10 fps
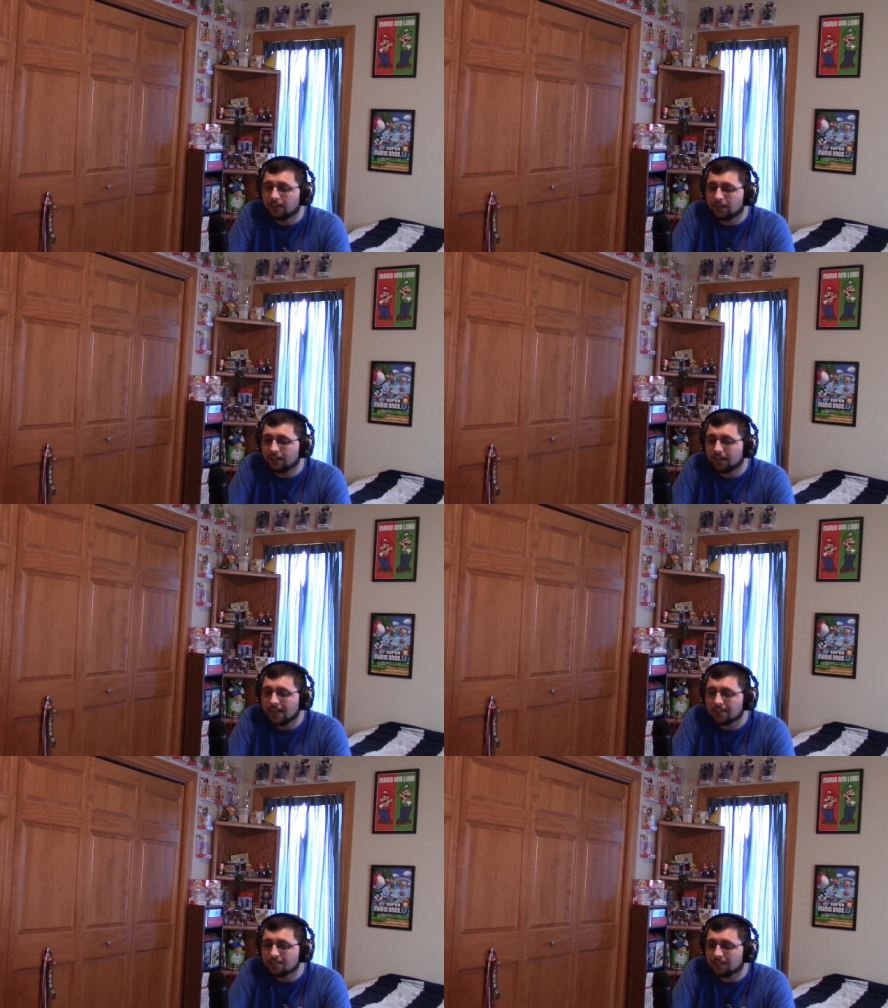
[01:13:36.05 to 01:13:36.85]
In the
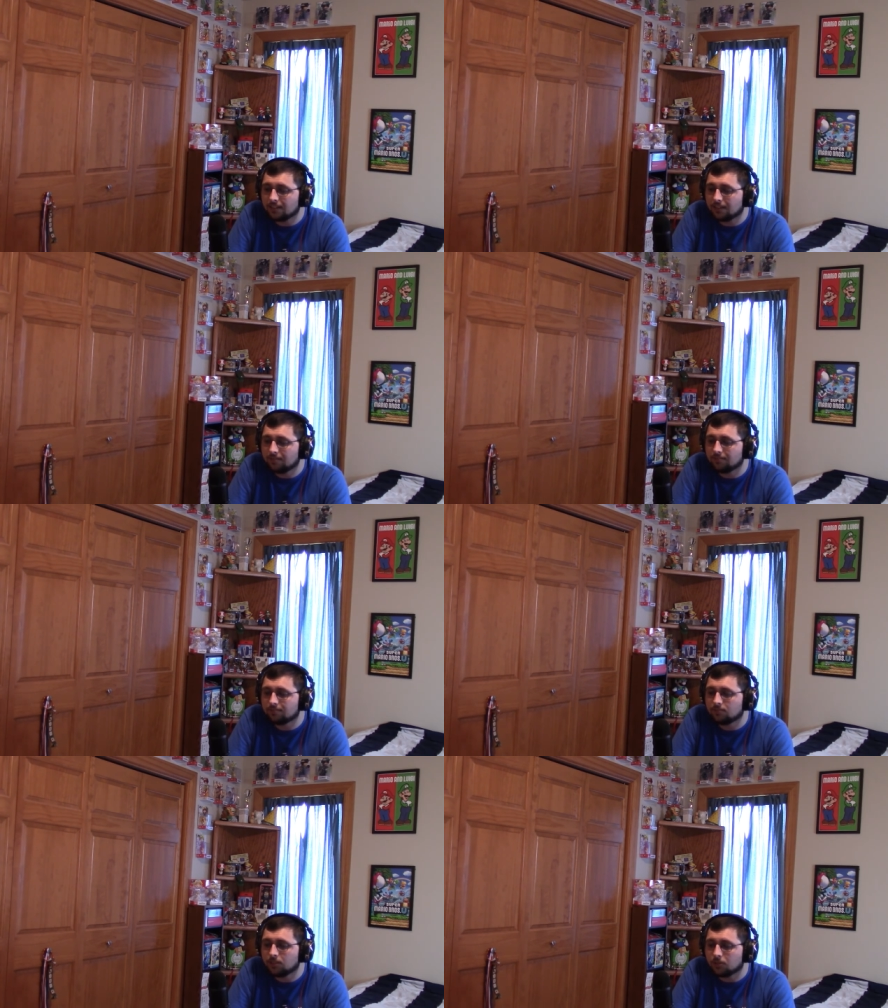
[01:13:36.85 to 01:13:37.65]
case of
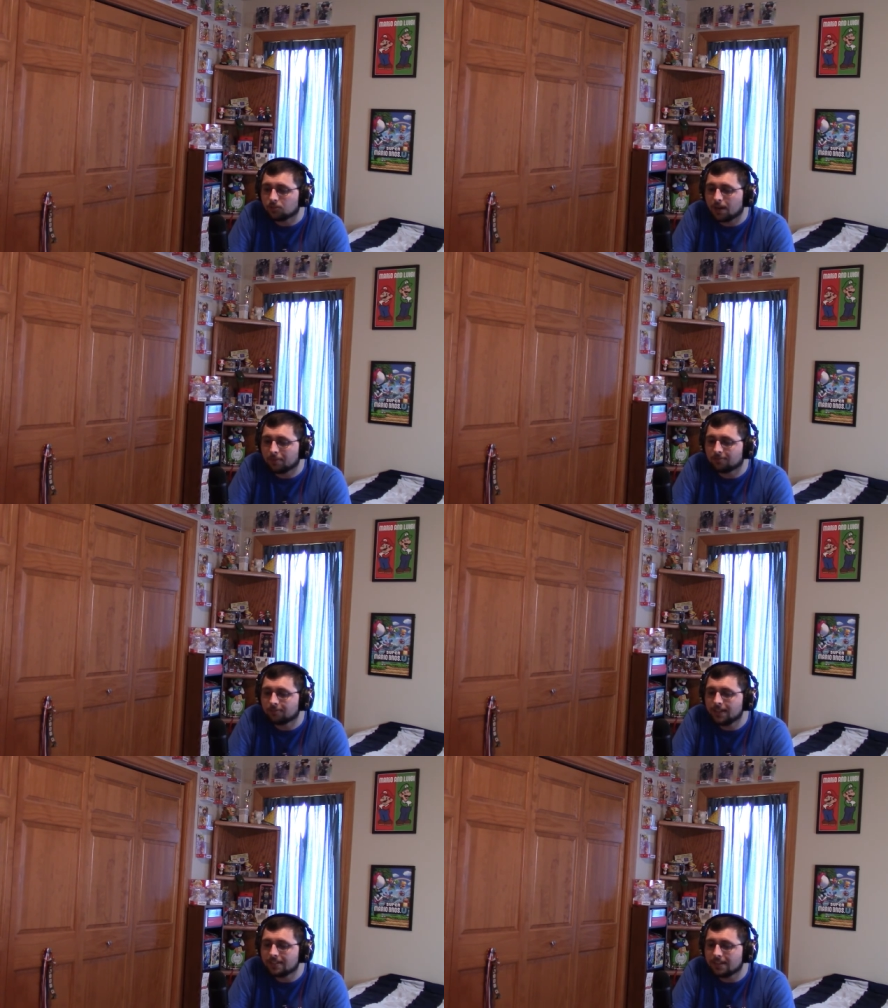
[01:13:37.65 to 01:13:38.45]
Tropical
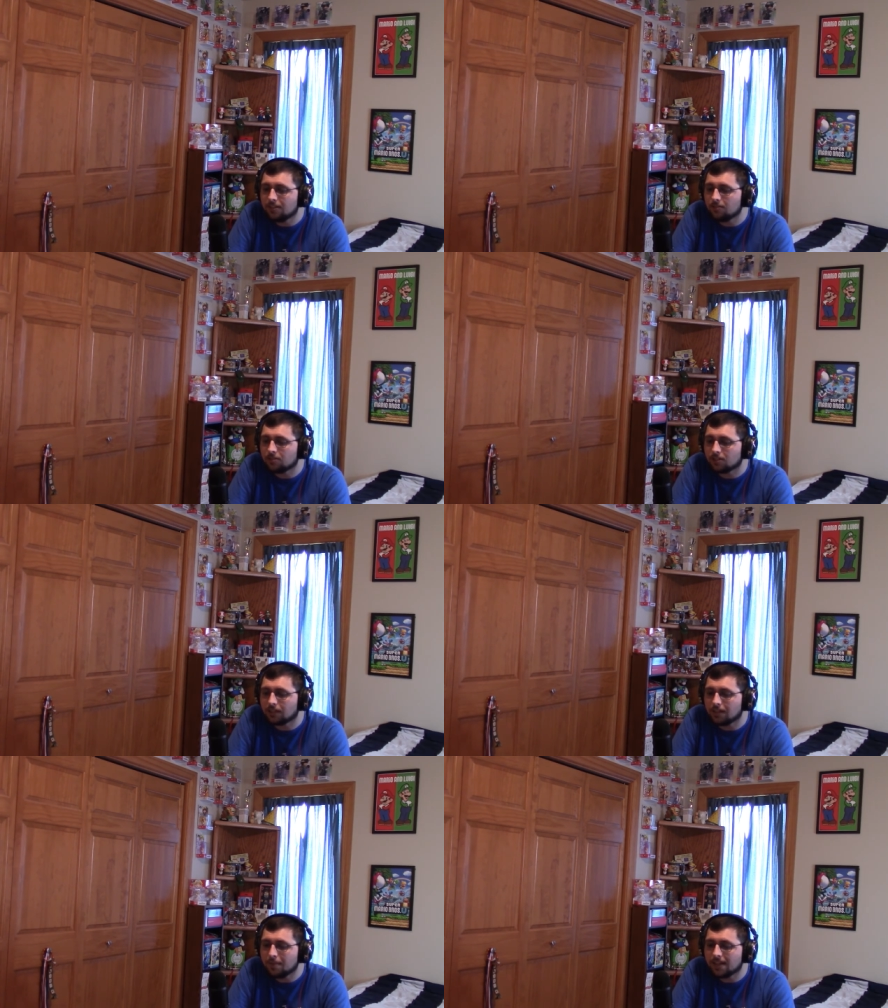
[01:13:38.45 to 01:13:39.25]
Freeze, they do
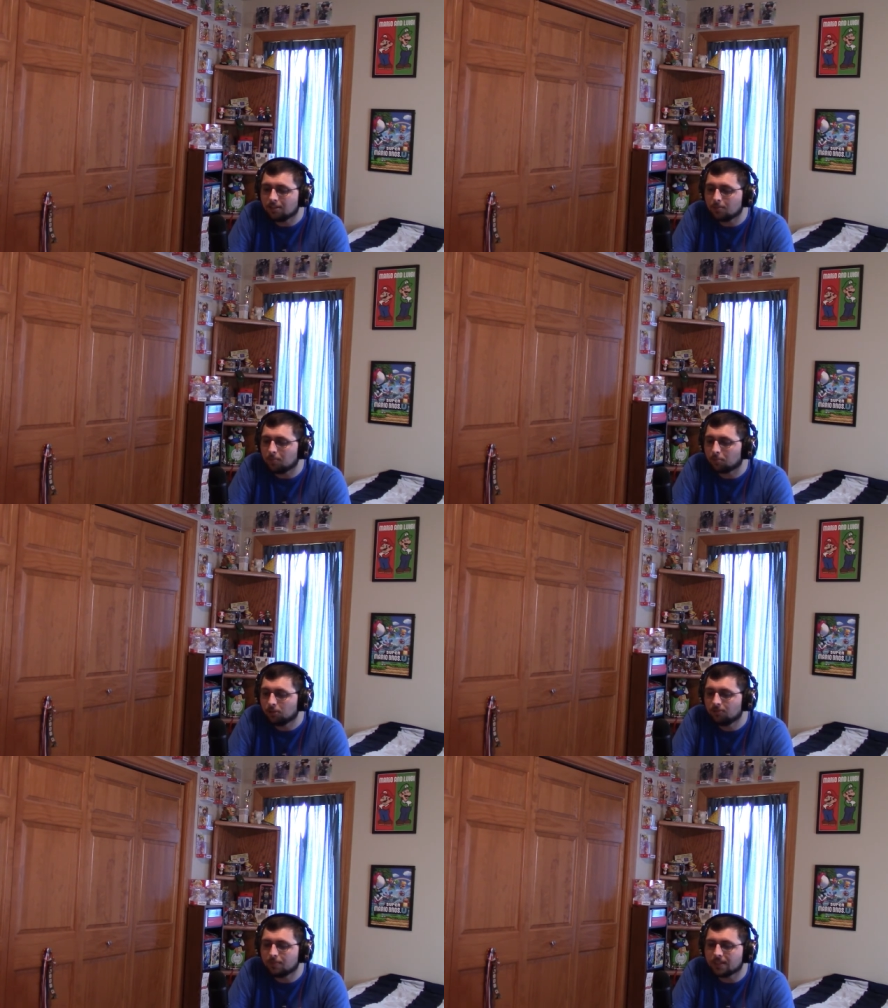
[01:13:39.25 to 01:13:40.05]
certainly make some
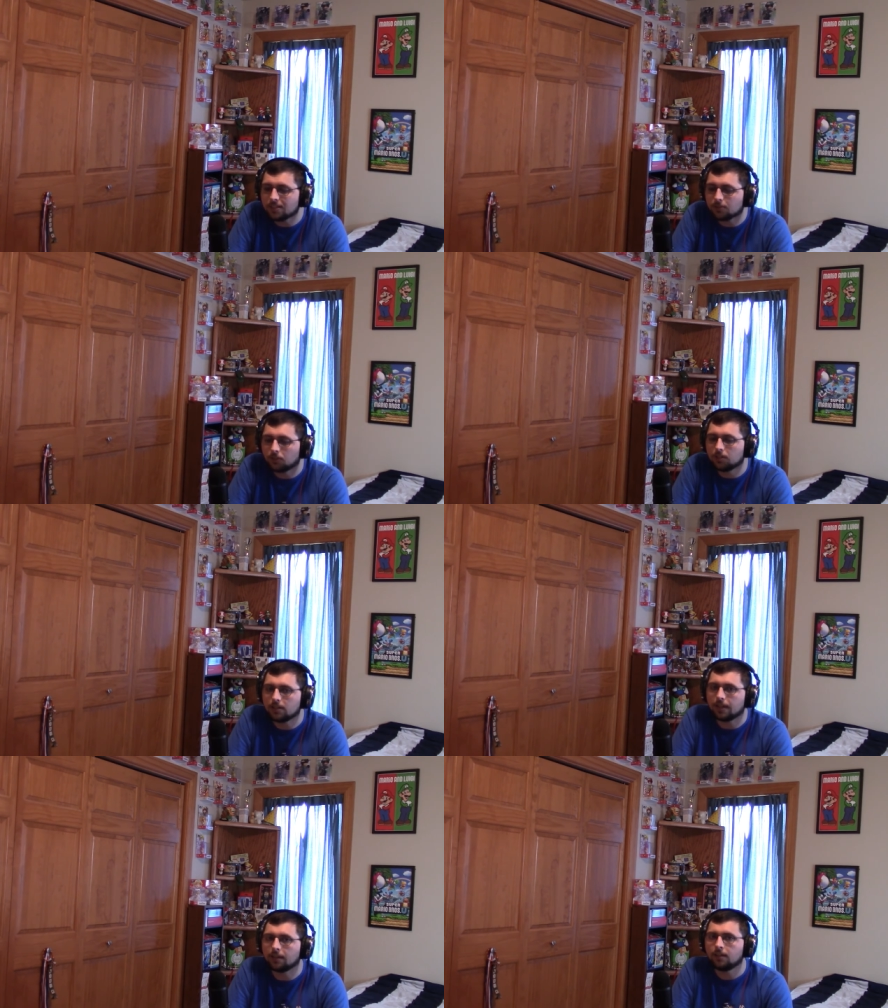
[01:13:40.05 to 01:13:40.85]
improvements as far as like